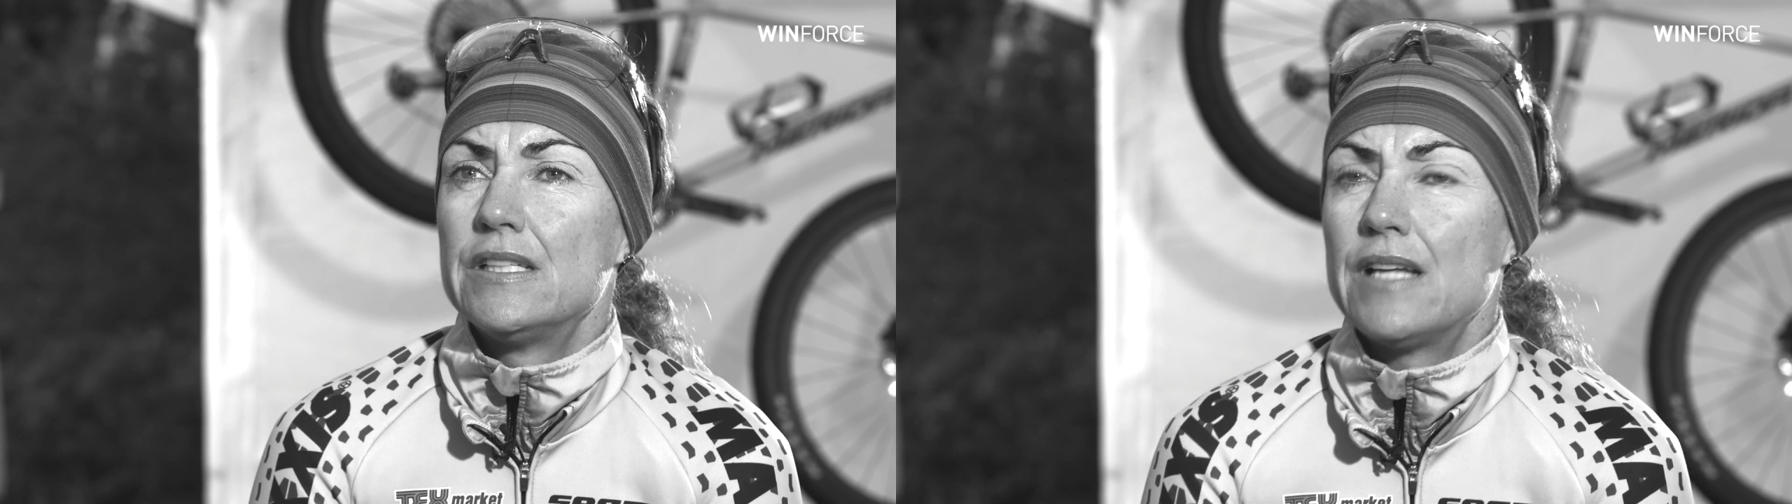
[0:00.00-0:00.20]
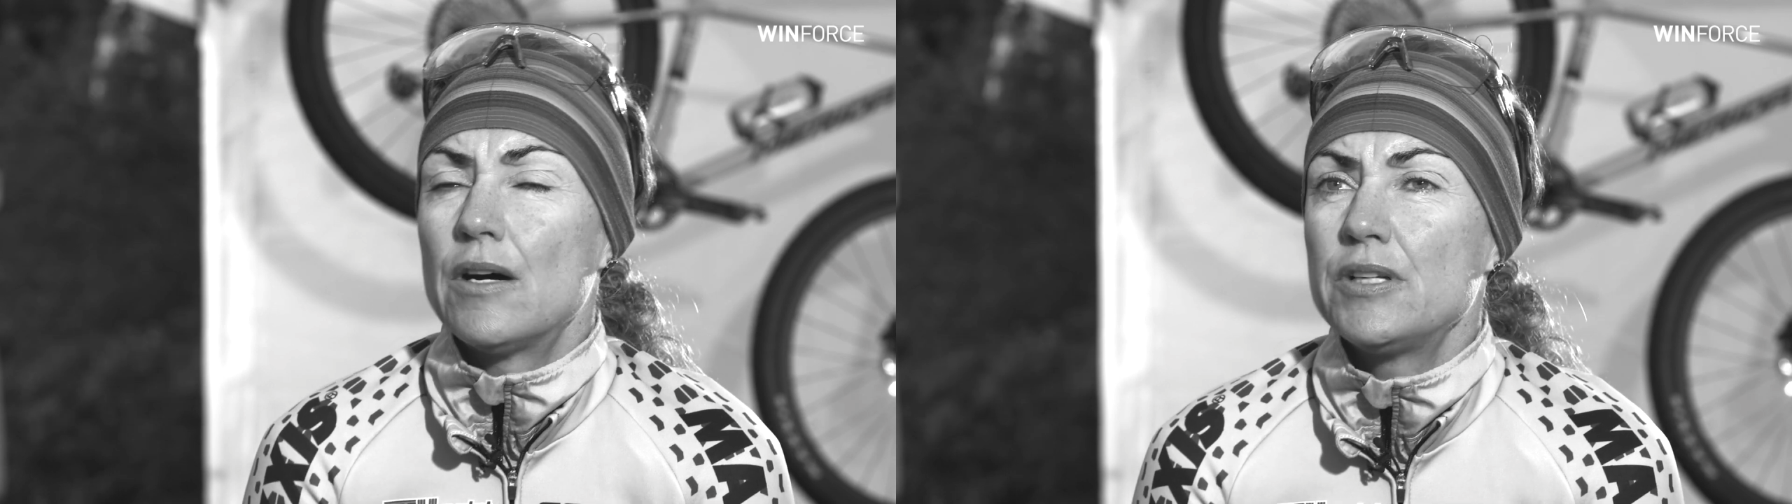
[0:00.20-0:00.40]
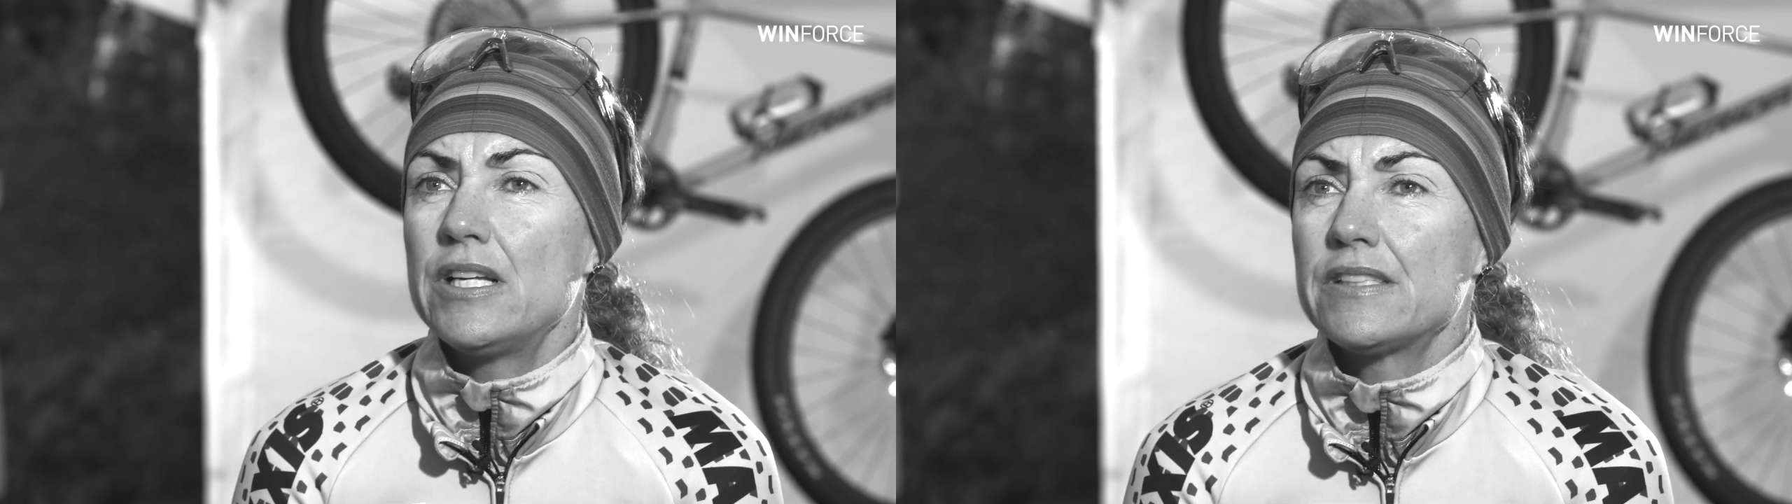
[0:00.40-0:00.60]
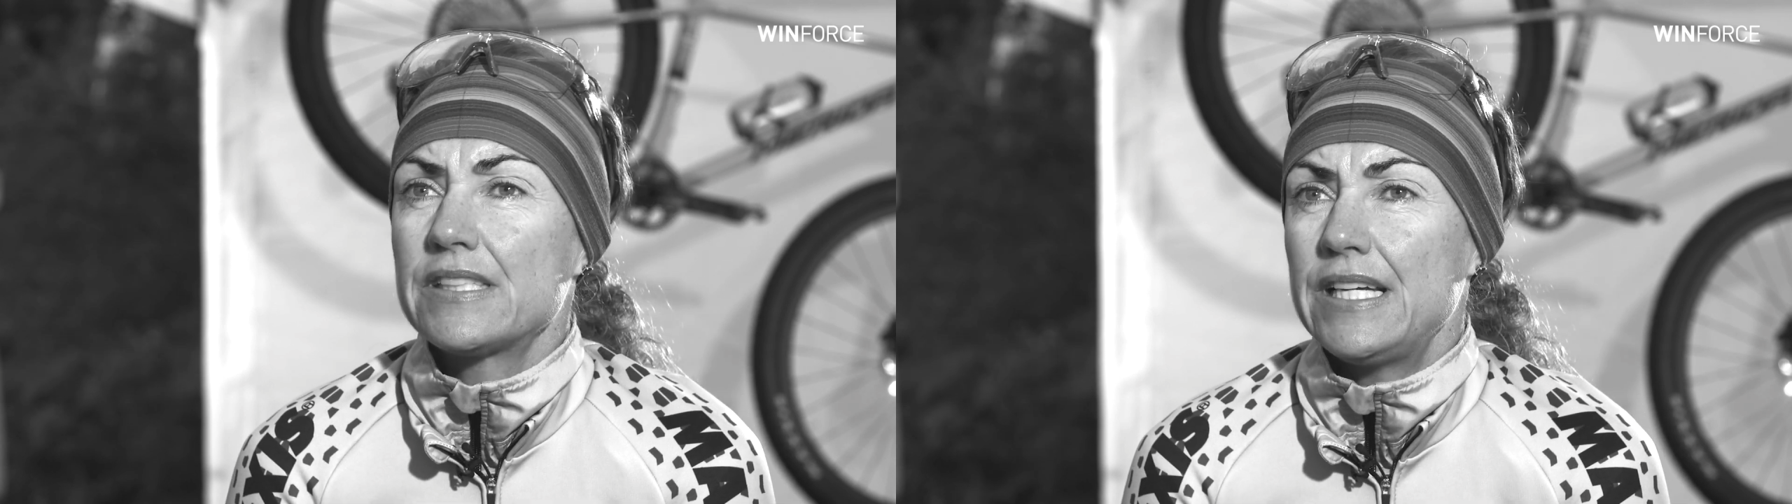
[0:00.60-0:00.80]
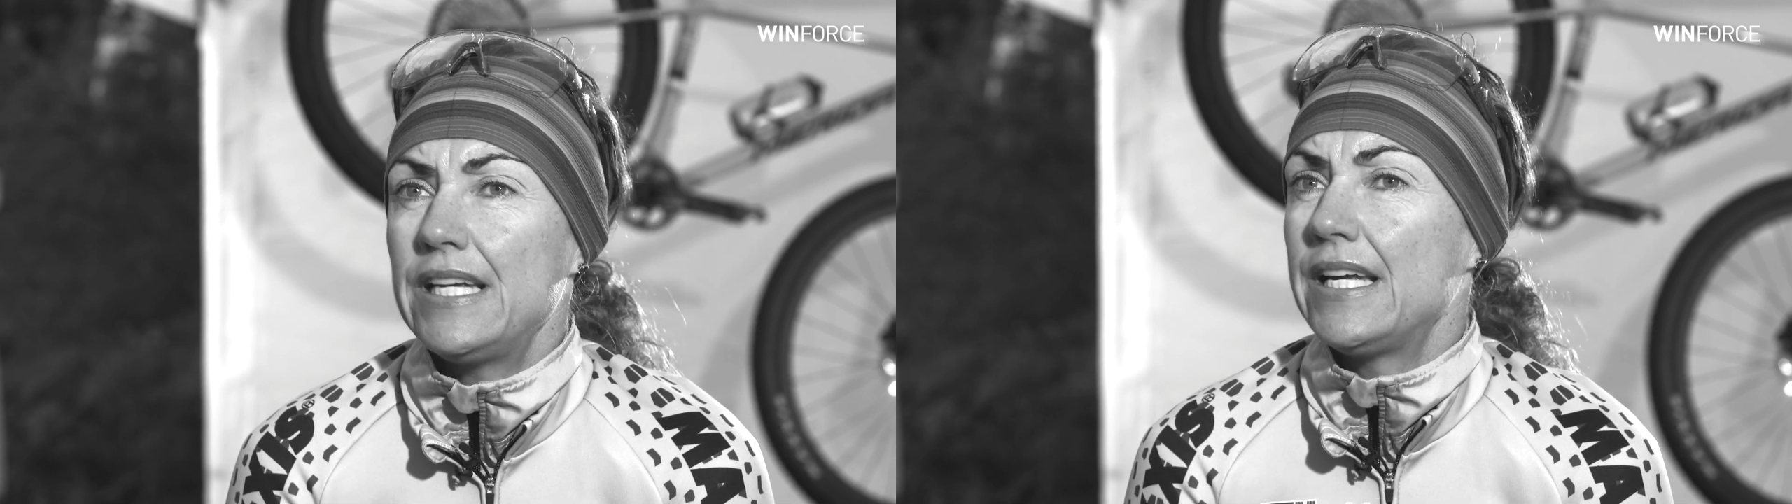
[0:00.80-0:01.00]
downhill
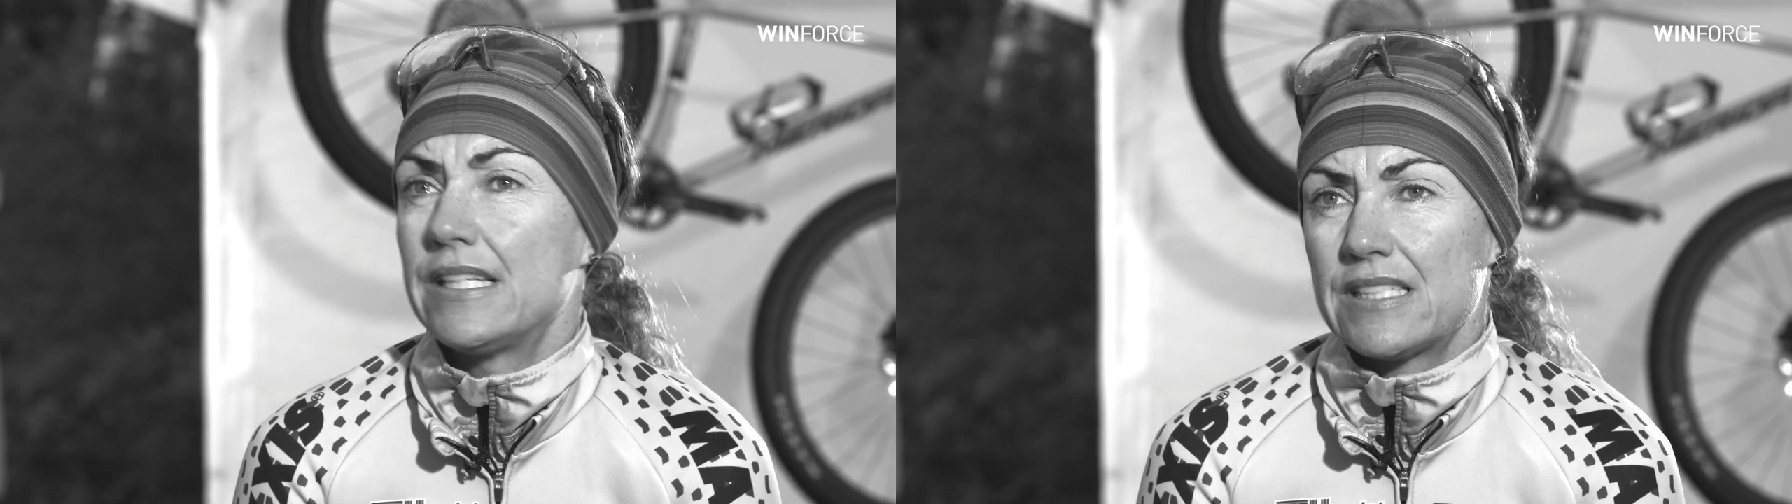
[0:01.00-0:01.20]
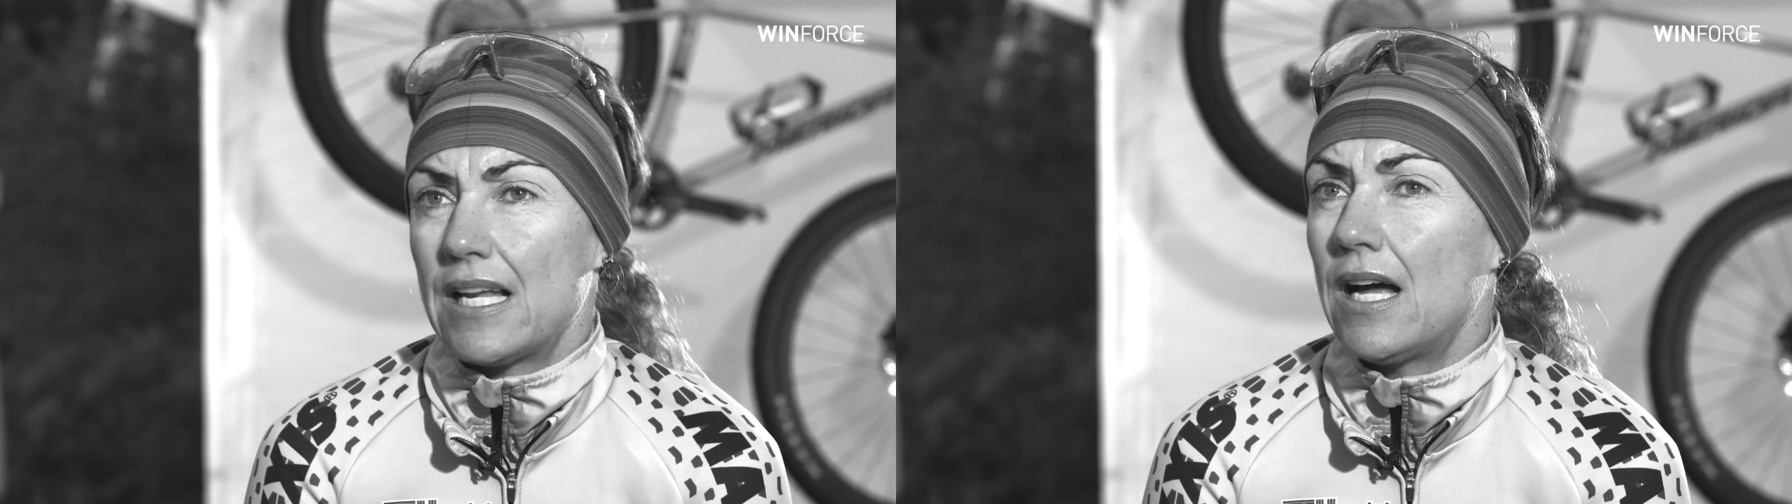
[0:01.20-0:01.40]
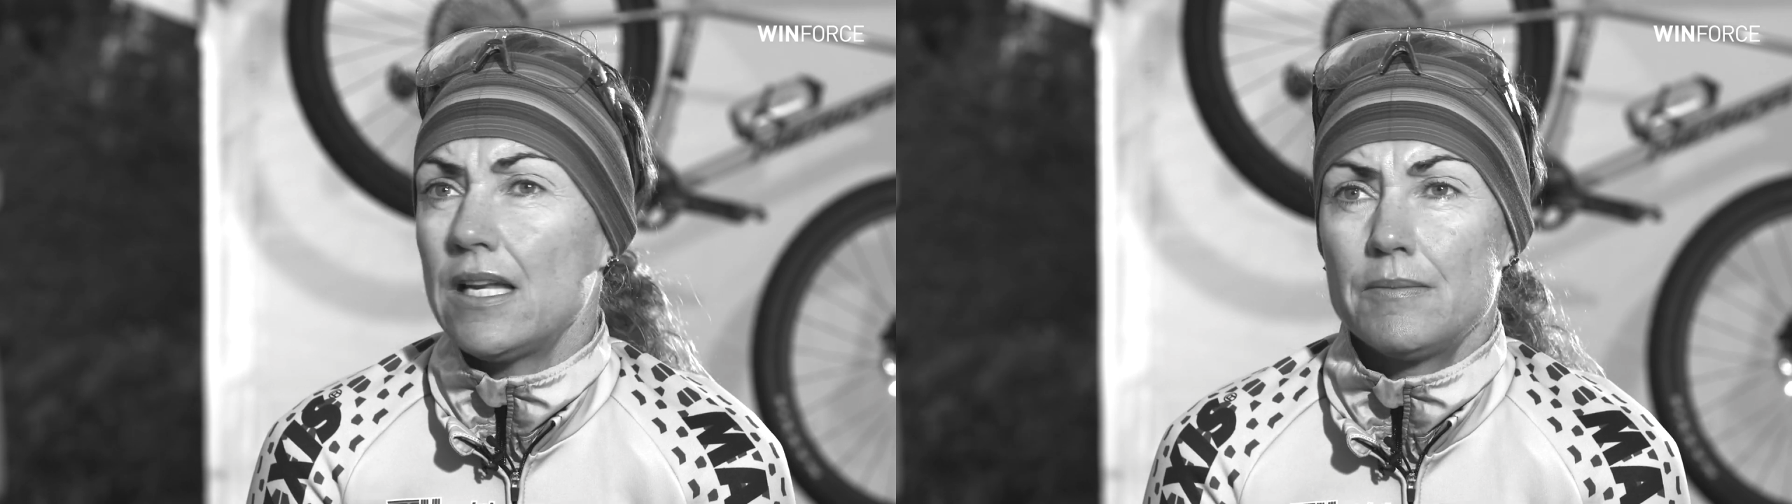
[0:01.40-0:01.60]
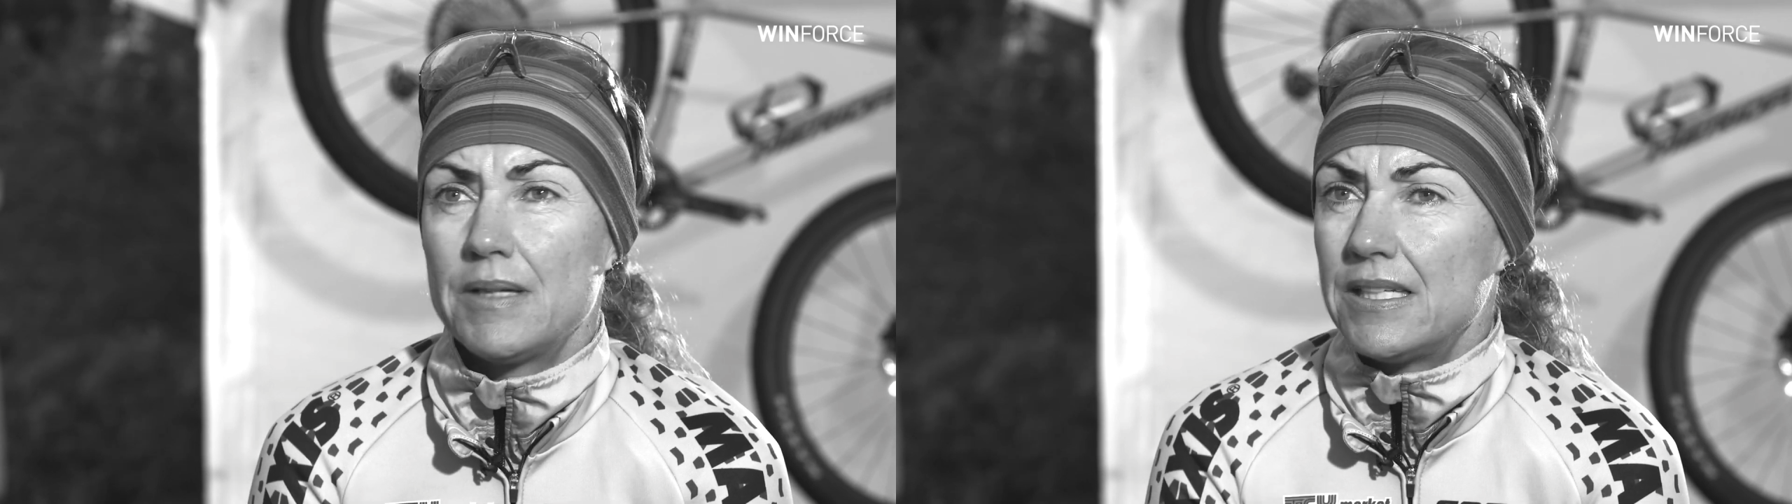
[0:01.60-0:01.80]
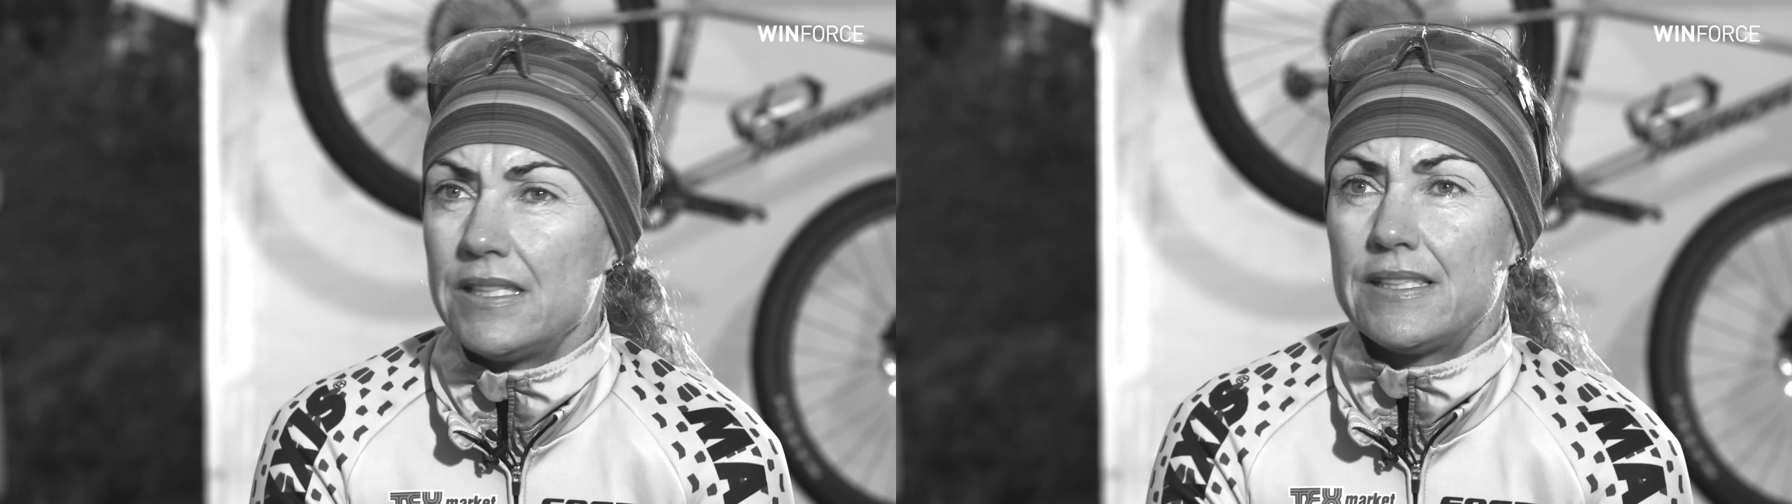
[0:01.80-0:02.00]
skiing and
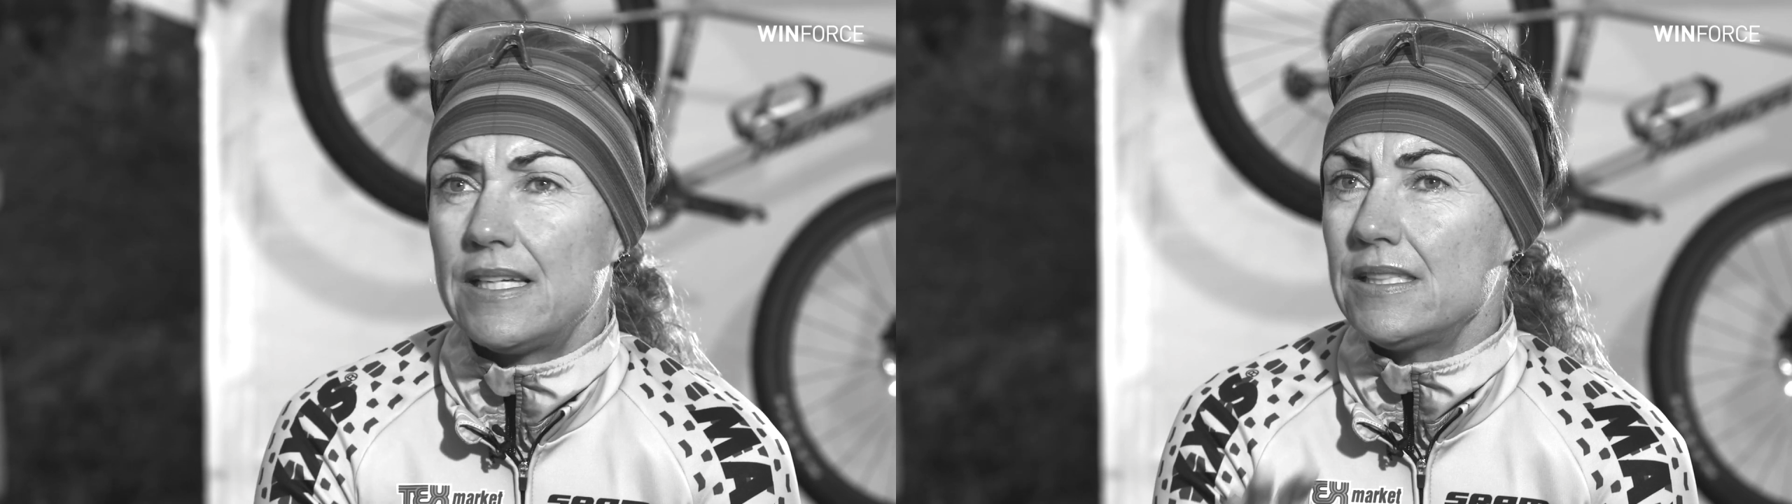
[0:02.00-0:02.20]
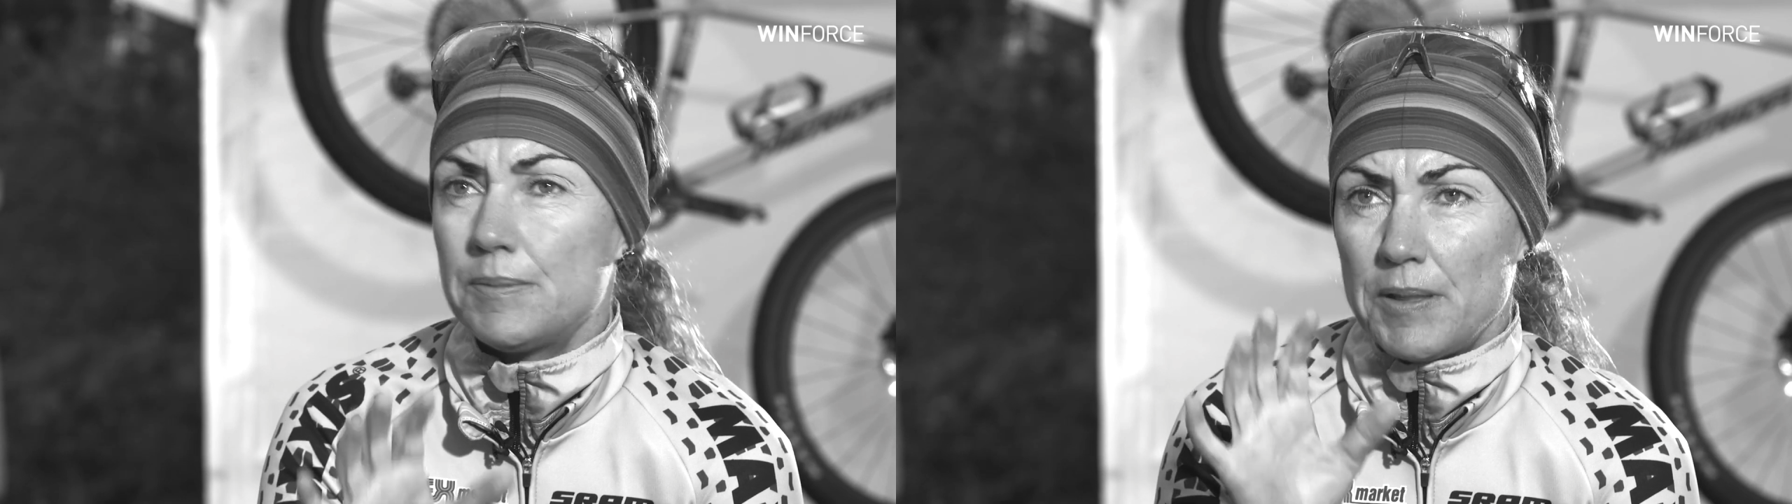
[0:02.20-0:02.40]
slalom and these things,